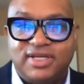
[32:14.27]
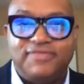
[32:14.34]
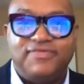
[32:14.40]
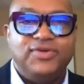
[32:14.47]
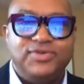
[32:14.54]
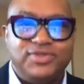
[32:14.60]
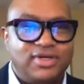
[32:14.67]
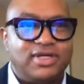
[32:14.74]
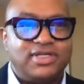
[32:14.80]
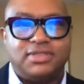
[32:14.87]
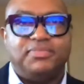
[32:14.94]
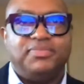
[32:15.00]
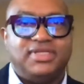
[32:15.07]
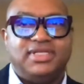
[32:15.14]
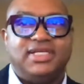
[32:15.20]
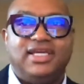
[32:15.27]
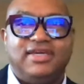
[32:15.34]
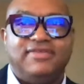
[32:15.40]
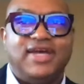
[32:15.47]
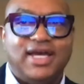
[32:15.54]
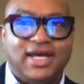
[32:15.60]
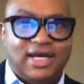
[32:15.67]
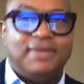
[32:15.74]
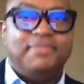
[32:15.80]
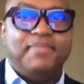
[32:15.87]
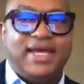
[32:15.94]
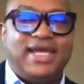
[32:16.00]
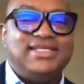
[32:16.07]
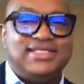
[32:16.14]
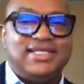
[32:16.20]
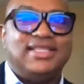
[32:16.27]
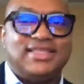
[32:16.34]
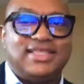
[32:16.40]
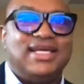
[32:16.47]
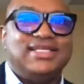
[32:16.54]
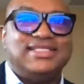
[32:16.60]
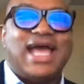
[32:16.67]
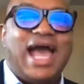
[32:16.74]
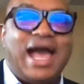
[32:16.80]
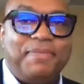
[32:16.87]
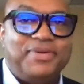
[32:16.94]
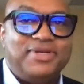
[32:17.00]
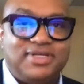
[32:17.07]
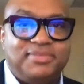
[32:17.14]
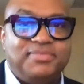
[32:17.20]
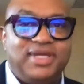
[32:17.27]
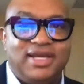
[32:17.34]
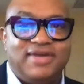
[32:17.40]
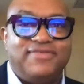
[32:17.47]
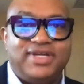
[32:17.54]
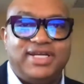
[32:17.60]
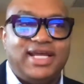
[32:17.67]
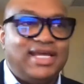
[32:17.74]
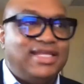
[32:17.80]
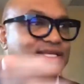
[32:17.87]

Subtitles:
if you start to believe amazing things happen to me every day,